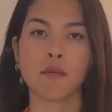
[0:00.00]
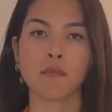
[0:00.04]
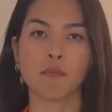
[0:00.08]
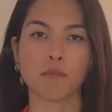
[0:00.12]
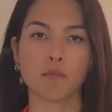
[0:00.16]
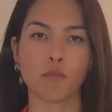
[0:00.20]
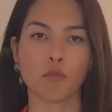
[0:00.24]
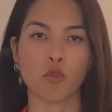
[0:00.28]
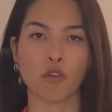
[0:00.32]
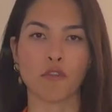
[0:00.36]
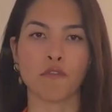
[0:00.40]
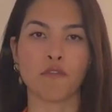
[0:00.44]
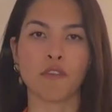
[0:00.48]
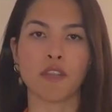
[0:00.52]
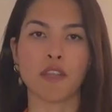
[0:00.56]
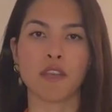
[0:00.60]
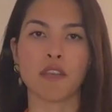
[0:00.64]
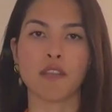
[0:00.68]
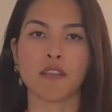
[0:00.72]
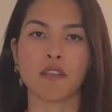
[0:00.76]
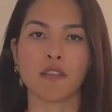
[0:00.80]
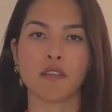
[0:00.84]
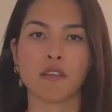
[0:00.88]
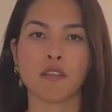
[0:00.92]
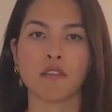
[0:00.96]
more
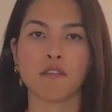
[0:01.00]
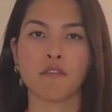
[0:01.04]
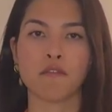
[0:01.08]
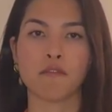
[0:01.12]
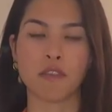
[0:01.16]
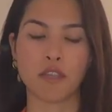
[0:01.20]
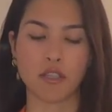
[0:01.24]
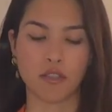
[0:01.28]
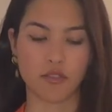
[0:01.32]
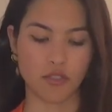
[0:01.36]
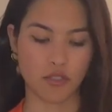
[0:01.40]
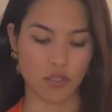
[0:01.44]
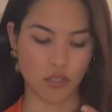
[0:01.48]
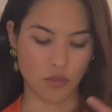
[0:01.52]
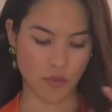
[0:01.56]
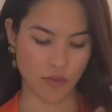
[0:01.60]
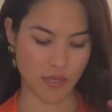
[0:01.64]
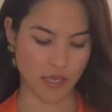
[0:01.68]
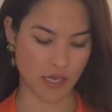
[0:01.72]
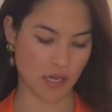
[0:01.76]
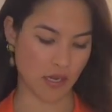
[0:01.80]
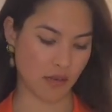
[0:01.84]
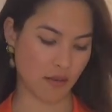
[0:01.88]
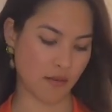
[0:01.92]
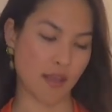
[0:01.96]
fitted feel to
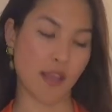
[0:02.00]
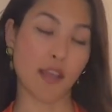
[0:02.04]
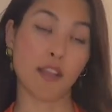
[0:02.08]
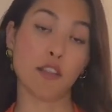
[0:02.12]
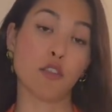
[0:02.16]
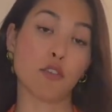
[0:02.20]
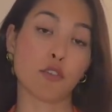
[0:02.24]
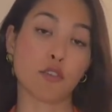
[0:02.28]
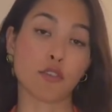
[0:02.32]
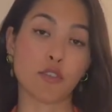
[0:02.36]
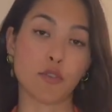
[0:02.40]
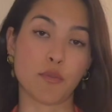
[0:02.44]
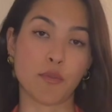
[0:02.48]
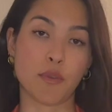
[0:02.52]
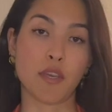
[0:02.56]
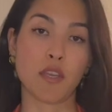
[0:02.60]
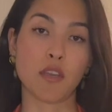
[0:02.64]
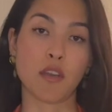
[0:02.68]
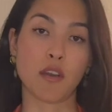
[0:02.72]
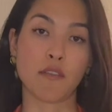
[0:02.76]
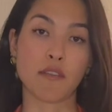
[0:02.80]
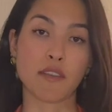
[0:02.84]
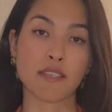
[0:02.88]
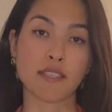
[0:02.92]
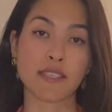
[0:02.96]
it and look to it,
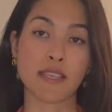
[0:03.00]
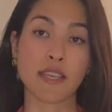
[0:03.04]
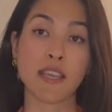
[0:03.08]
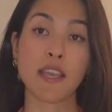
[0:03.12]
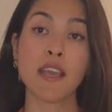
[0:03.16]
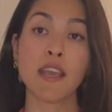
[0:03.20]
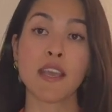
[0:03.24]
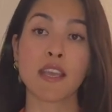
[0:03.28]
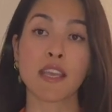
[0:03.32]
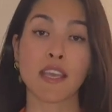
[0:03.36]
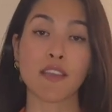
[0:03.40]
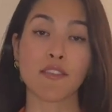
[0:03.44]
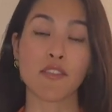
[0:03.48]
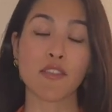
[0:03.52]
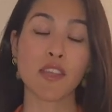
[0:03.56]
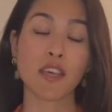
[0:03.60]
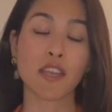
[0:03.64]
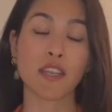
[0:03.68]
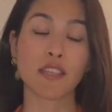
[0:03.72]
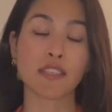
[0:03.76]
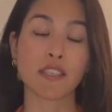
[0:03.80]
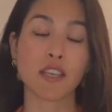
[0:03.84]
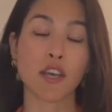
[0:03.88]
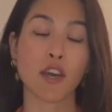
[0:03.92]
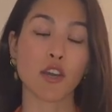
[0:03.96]
obviously. Given that
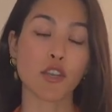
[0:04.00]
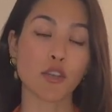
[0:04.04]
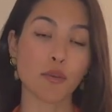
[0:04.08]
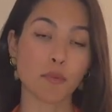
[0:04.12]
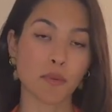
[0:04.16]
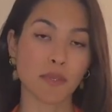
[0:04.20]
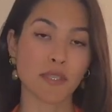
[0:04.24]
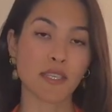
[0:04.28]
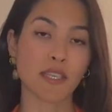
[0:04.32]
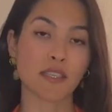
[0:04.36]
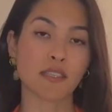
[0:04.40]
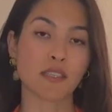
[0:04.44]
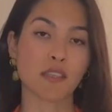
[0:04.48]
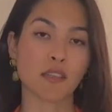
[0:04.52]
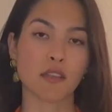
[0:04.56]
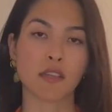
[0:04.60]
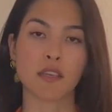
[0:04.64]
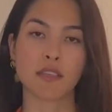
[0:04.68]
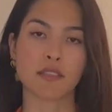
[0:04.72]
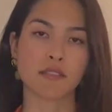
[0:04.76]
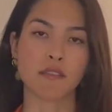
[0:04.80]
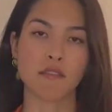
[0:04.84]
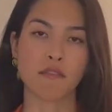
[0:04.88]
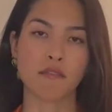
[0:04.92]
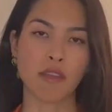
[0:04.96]
it's 100% silk,
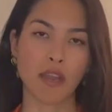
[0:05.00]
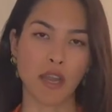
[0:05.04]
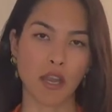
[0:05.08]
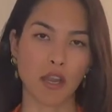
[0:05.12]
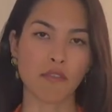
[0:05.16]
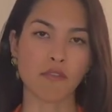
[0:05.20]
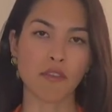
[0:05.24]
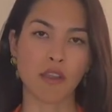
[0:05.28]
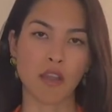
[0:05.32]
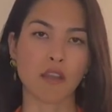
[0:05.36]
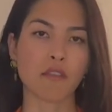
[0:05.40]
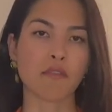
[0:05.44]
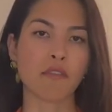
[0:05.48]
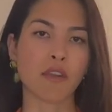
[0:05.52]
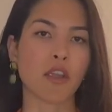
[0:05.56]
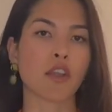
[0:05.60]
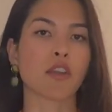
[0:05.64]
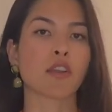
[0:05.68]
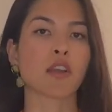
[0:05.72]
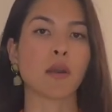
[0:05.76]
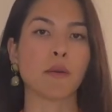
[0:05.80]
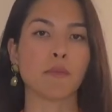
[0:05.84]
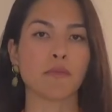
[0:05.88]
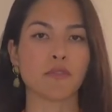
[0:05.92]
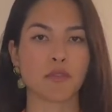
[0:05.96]
it's very, very, very
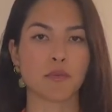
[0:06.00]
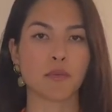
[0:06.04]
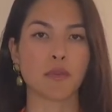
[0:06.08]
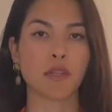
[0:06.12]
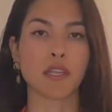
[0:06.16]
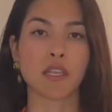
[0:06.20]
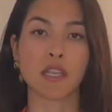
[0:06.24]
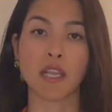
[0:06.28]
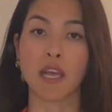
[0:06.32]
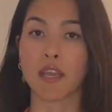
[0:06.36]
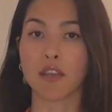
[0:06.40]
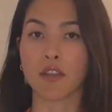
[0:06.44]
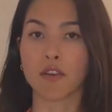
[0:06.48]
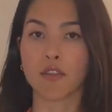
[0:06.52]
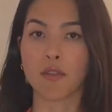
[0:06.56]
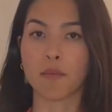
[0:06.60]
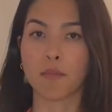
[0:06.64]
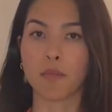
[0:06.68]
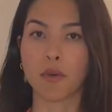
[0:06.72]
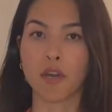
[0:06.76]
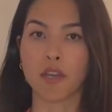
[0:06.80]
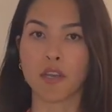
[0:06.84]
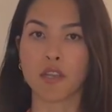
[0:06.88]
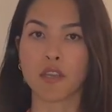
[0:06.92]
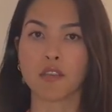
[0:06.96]
comfortable and light on the
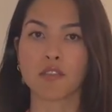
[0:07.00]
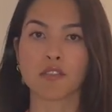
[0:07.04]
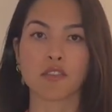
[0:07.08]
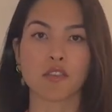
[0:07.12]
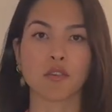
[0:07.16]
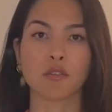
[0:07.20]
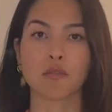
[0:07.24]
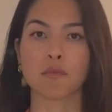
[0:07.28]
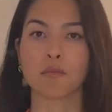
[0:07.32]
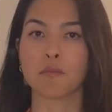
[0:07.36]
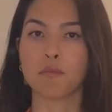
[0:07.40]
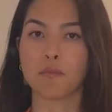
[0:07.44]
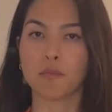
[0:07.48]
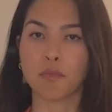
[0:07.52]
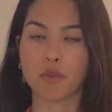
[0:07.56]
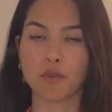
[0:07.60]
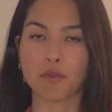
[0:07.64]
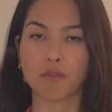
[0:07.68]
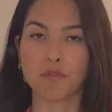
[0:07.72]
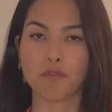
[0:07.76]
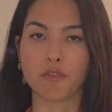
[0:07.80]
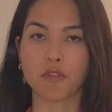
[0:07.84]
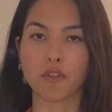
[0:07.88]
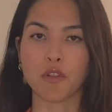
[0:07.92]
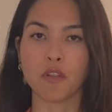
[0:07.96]
body, so
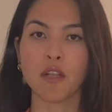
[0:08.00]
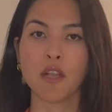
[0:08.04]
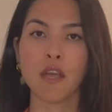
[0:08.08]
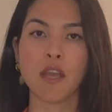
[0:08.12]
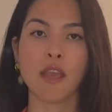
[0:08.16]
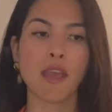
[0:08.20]
beautiful.